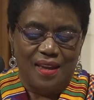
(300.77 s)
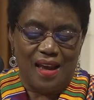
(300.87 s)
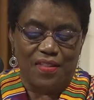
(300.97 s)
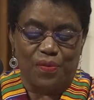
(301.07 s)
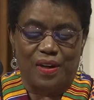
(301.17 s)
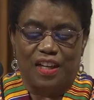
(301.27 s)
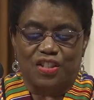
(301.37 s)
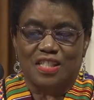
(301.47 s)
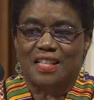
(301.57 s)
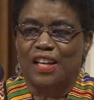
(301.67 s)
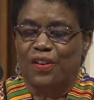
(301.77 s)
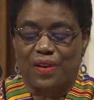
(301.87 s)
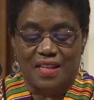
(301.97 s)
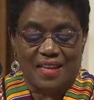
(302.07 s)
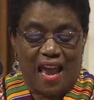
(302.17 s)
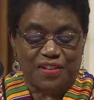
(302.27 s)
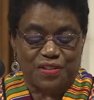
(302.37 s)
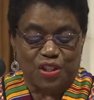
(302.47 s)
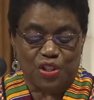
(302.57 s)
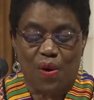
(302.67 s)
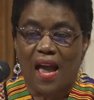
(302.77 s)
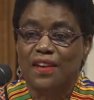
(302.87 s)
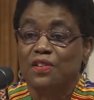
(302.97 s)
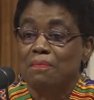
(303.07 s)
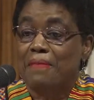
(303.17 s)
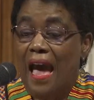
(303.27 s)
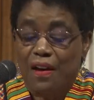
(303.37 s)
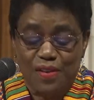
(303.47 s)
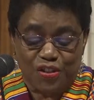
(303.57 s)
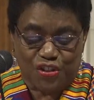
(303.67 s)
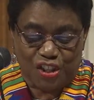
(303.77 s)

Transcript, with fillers: Now, the religious leader is actually trying to embarrass